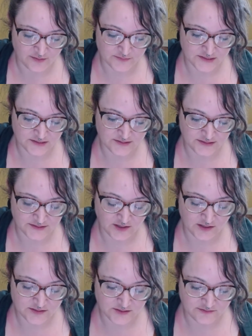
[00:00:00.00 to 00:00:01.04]
and
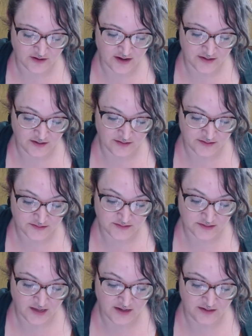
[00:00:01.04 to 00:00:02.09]
TikToks are for any audience.
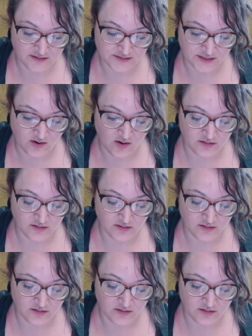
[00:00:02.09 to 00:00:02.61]
It's like all